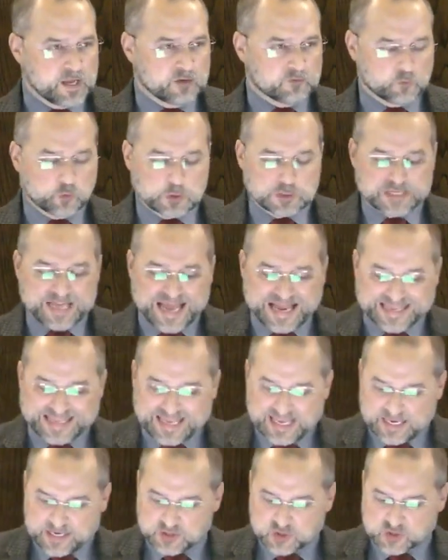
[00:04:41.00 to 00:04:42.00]
For
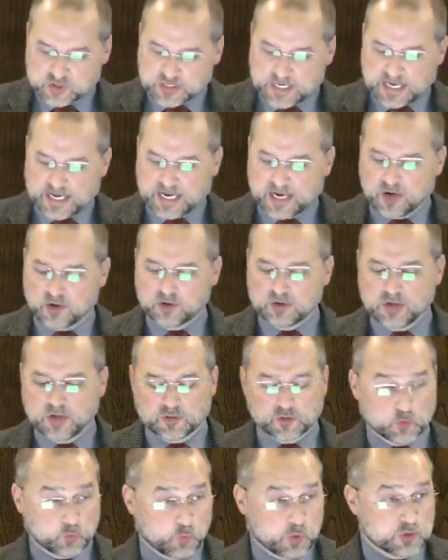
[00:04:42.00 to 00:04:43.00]
decades
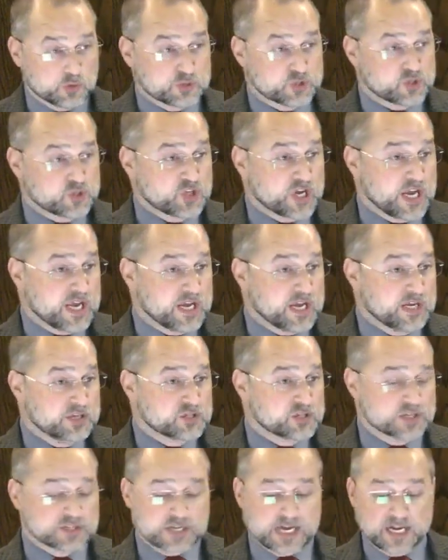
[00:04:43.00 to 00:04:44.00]
now, the word
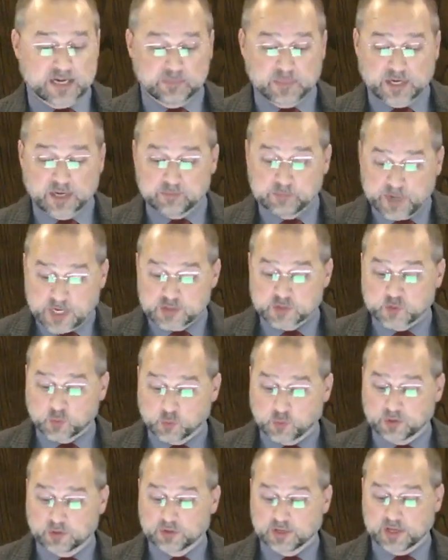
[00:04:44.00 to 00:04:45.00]
change has kind of been a
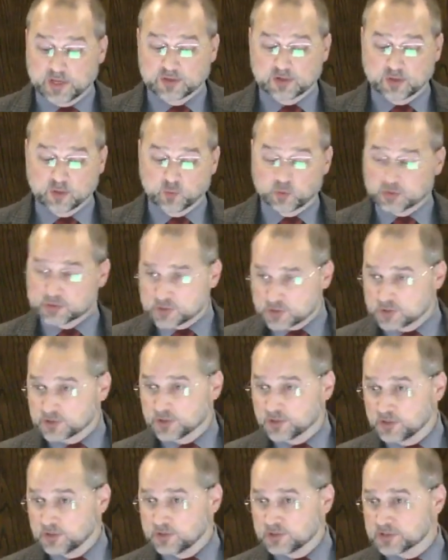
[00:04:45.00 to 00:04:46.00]
buzzword in the Lord's
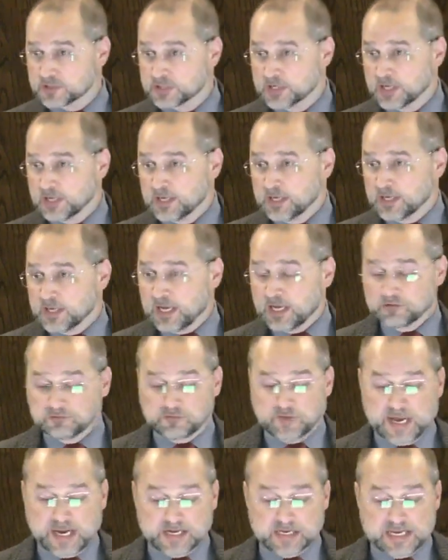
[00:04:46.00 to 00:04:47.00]
church. In
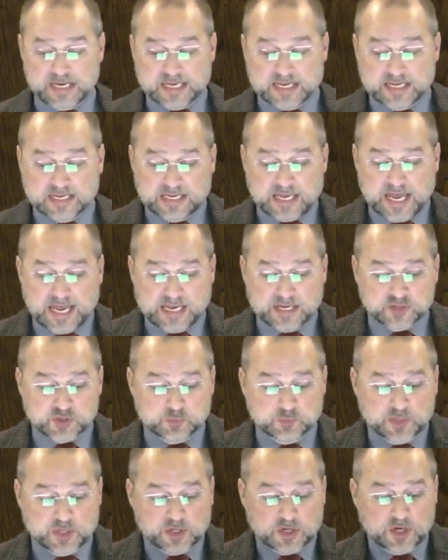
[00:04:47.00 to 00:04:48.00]
fact, it
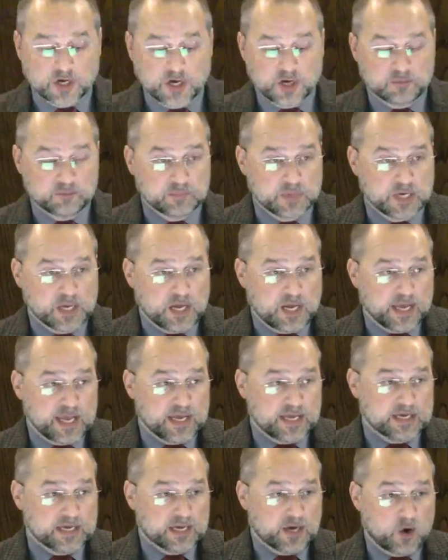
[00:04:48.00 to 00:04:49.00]
has become
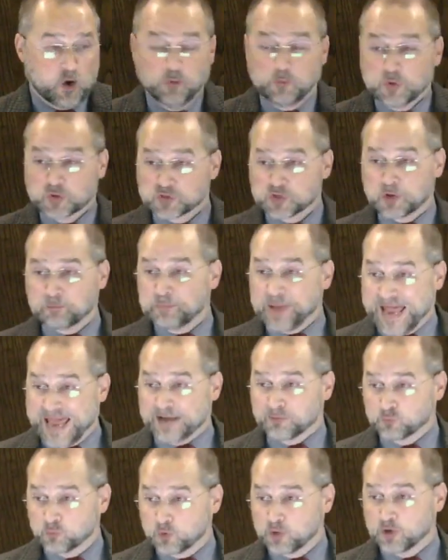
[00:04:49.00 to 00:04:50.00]
a, uh, almost a
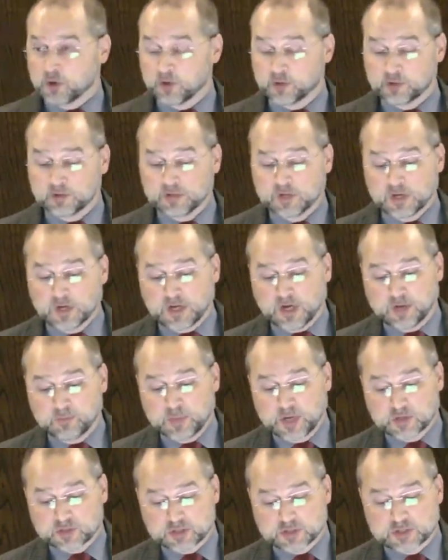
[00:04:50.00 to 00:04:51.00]
bad word
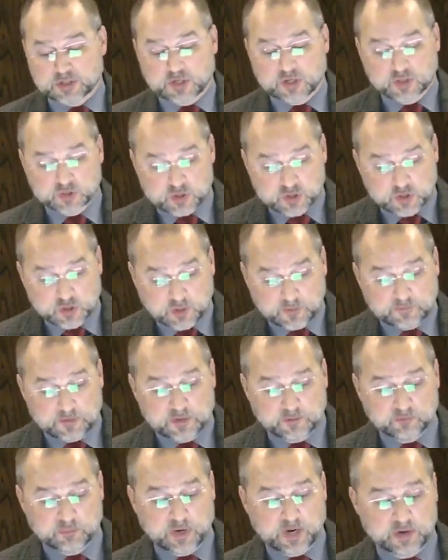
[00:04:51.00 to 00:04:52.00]
amongst
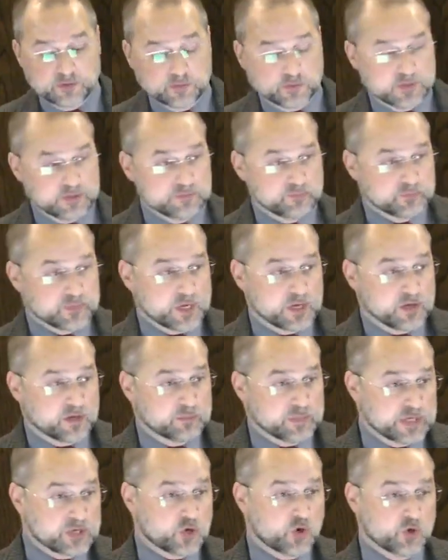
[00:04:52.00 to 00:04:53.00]
conservative brethren
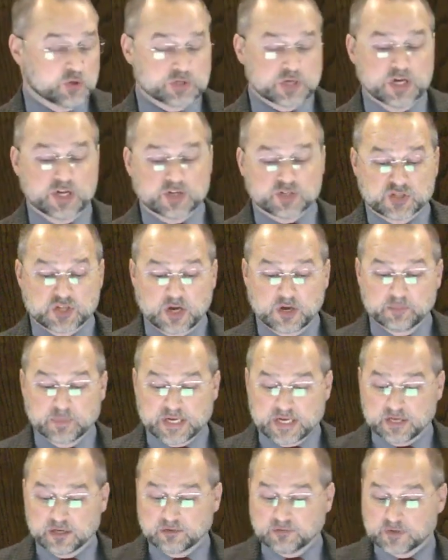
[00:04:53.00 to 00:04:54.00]
because some
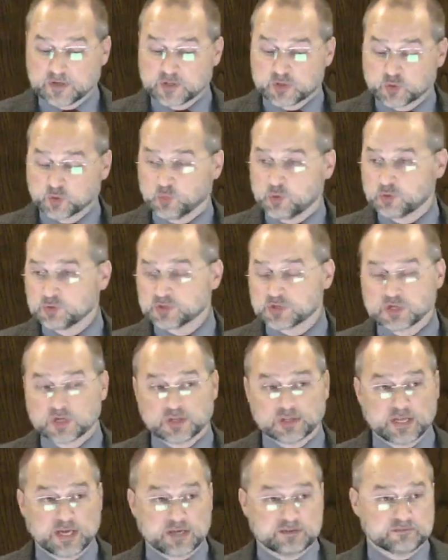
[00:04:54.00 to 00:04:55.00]

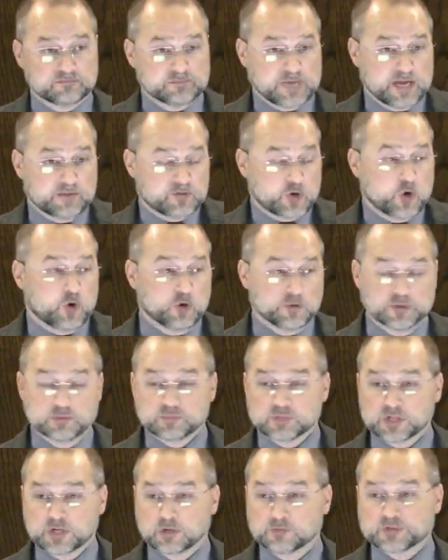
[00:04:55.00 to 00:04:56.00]
individuals that have called
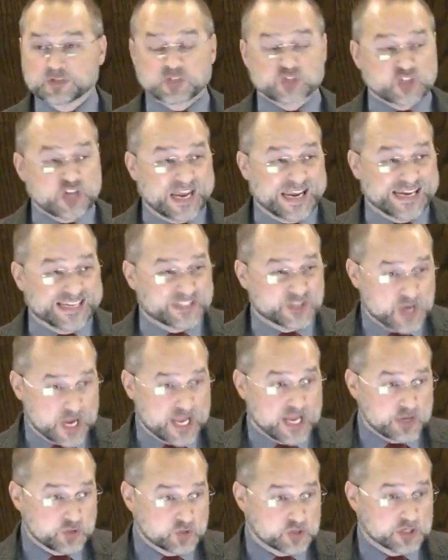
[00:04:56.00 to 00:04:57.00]
themselves change
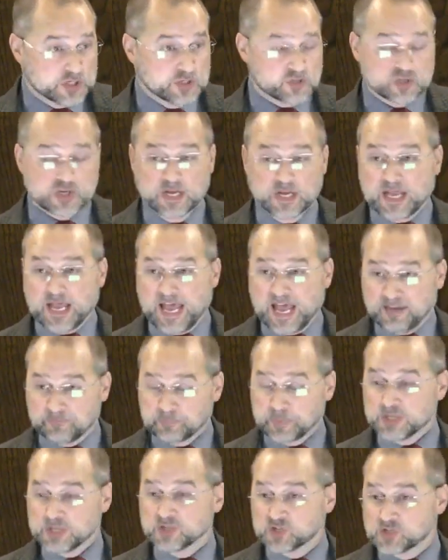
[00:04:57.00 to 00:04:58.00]
agents
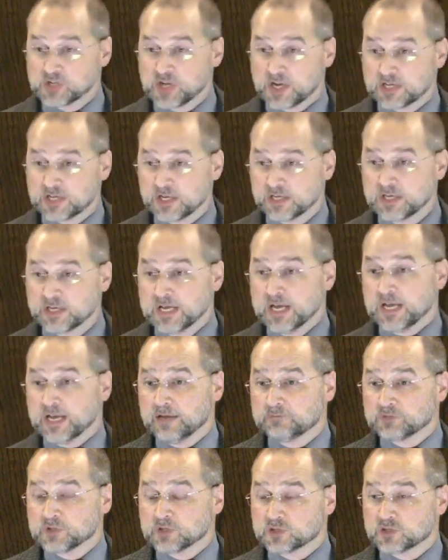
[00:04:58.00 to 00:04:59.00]
have been saying
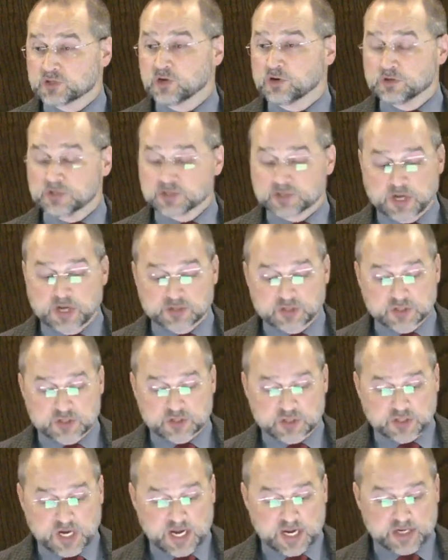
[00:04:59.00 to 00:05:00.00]
if the church doesn't
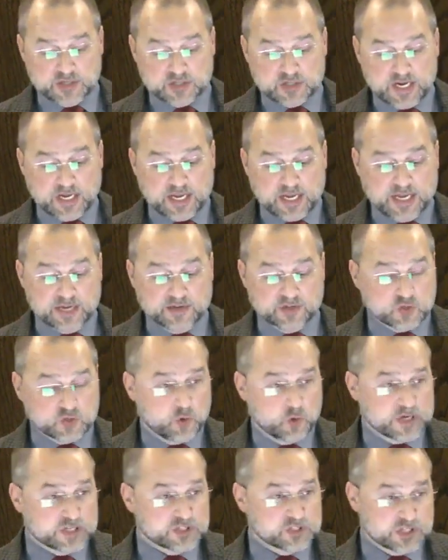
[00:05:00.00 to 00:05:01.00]
change, it is
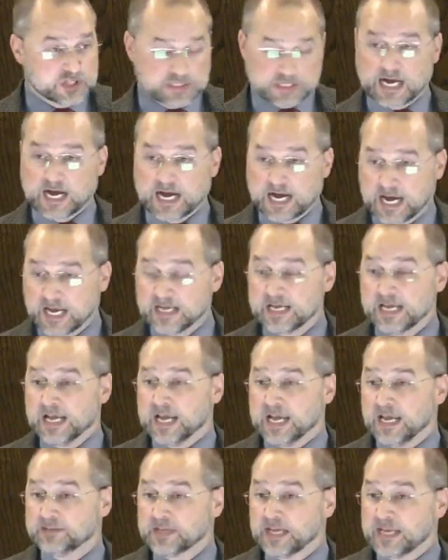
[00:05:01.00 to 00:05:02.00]
going to die,
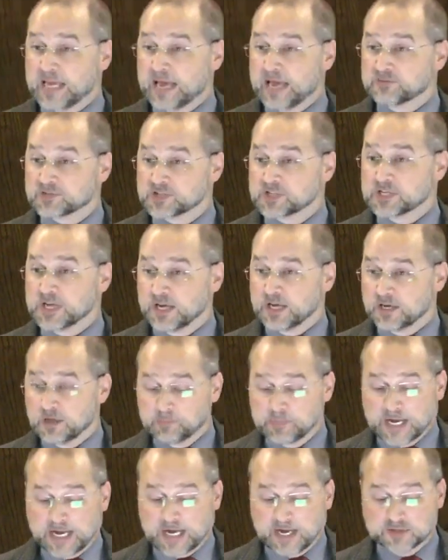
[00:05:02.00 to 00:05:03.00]
and they have set
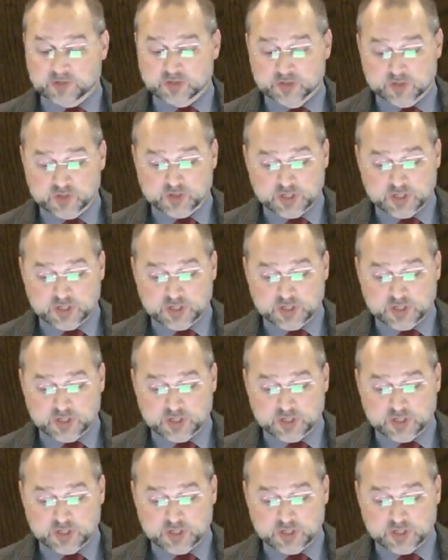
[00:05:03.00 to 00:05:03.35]
about to